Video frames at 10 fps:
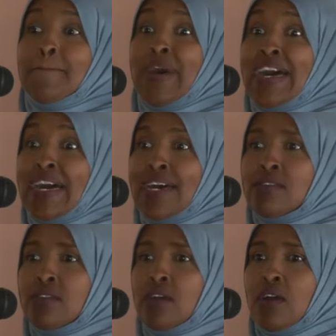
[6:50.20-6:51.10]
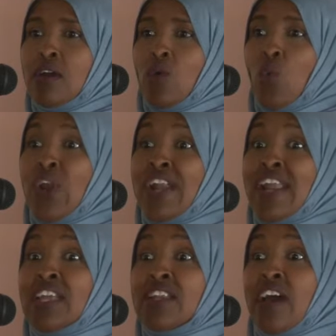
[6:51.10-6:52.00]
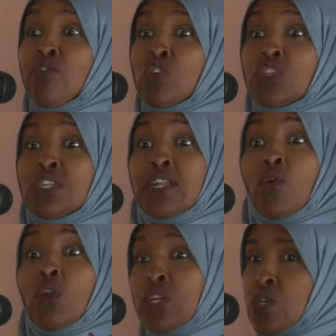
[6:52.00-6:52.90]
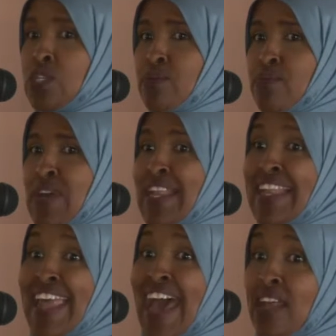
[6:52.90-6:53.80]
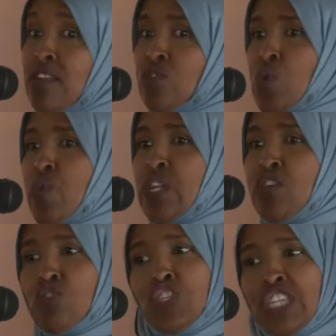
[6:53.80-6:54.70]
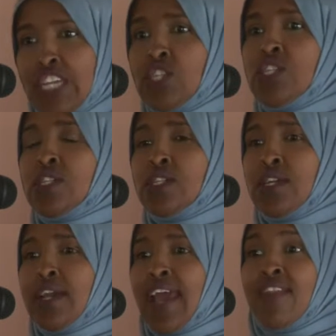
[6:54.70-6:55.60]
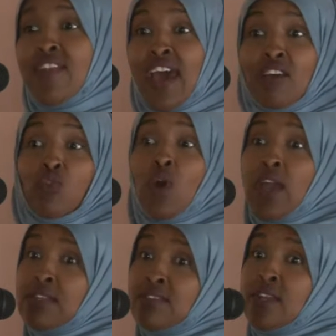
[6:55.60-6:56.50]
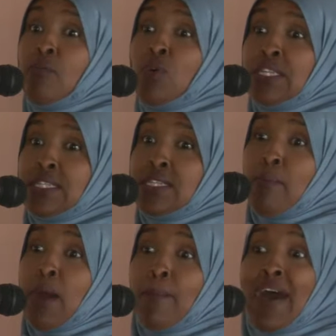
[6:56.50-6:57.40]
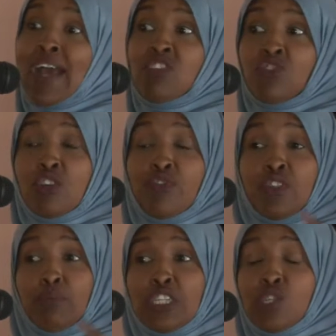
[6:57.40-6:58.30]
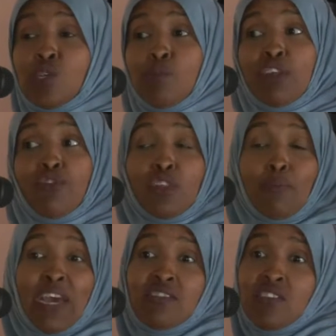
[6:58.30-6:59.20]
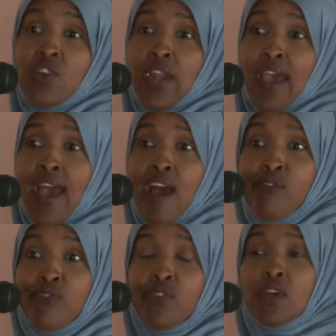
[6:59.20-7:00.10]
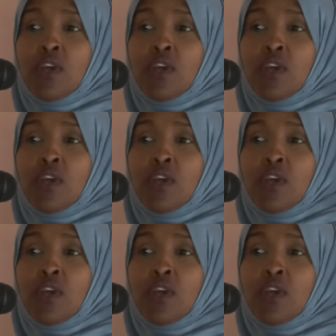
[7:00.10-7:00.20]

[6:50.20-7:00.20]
But we're not diverse in our leadership. And that is what we need to change. And that's why I said I'm going to step up. I served the budget committee for the past year and a half.